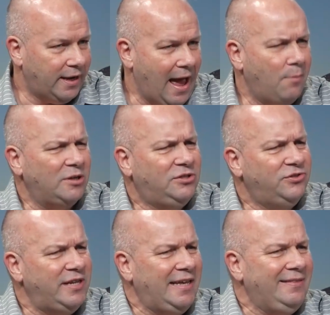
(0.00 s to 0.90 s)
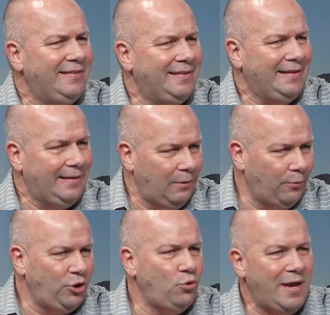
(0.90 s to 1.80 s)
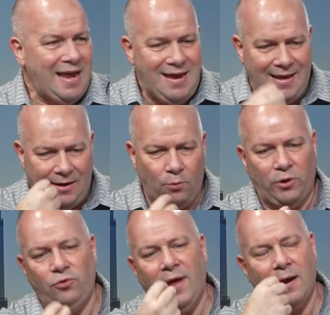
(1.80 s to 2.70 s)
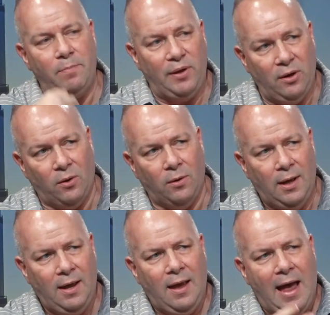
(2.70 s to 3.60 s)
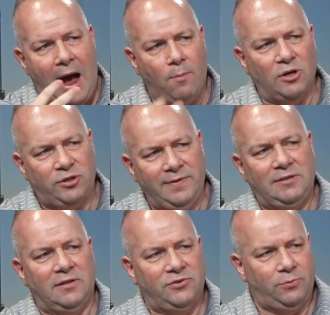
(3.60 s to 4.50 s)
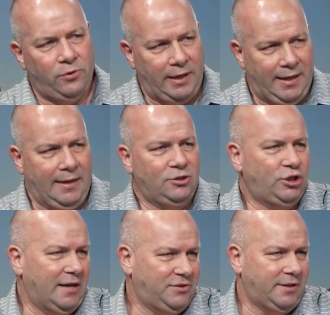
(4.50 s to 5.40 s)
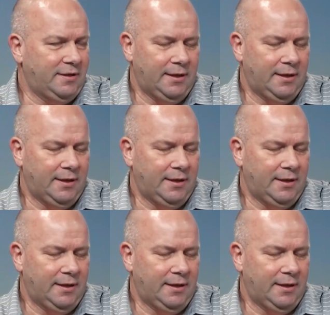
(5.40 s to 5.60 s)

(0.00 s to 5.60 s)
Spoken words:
How much is in, when you eat it, when you take a pill, how much of it does really get ingested?